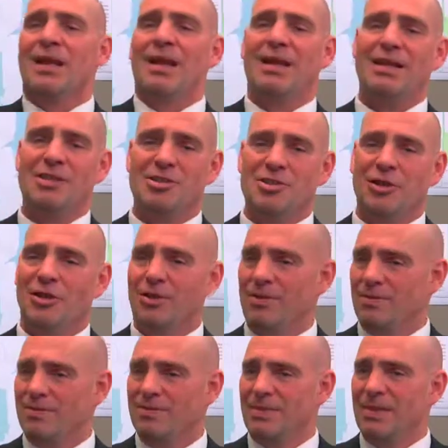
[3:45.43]
And
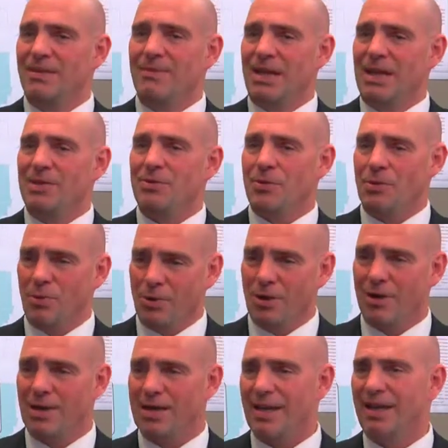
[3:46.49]
so meeting through
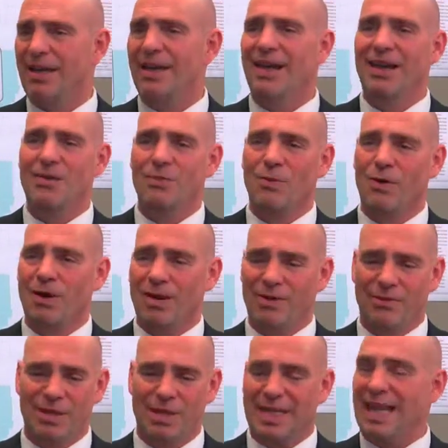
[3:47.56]
work and work
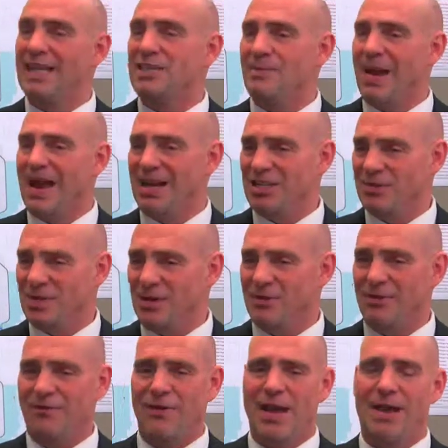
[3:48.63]
with case management
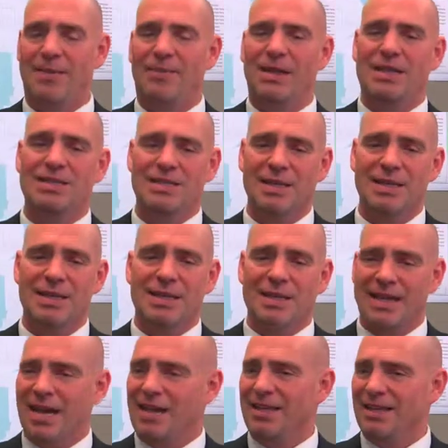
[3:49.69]
with families
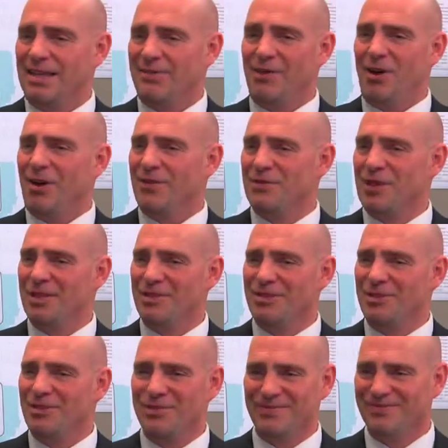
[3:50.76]
kind of evolved
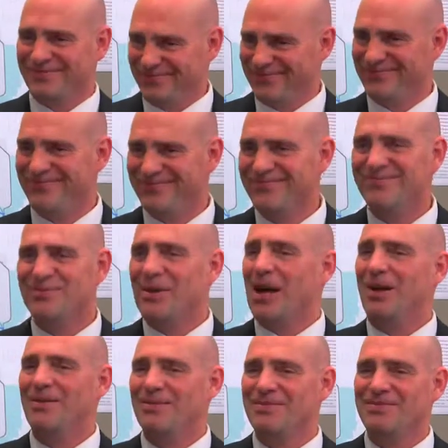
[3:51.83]
into,
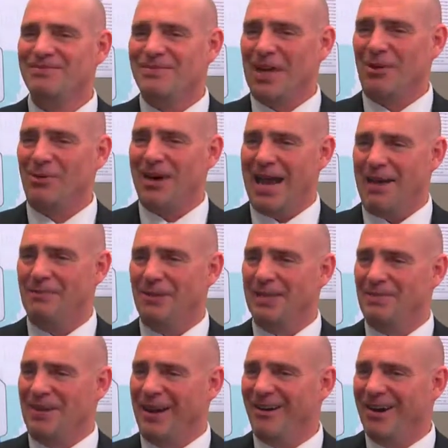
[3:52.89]
well, now we're happily
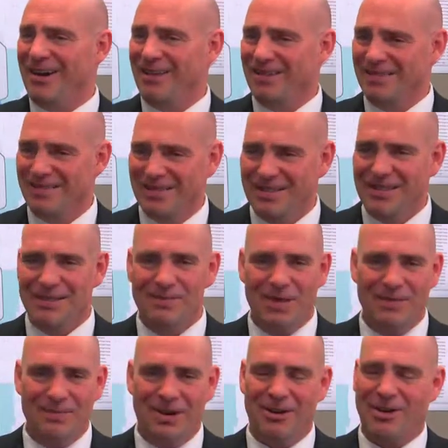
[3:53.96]
married and
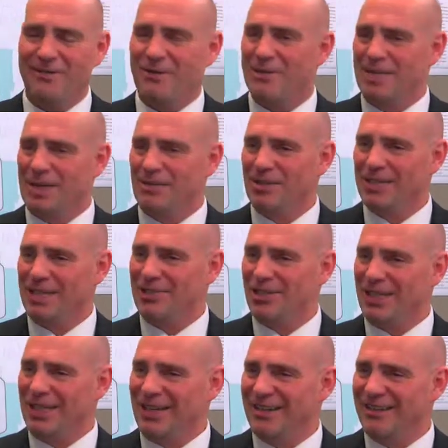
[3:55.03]
been married for
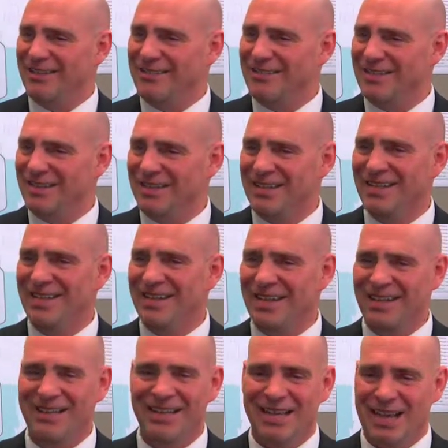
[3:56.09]
double-digit years
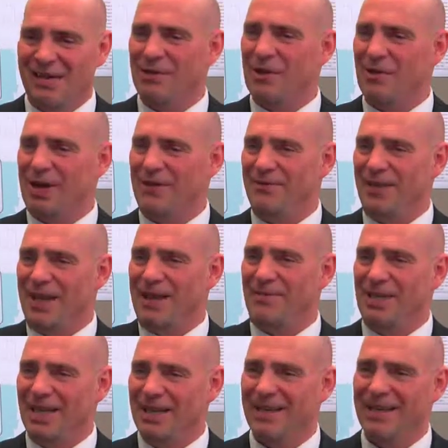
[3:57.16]
and have a great family.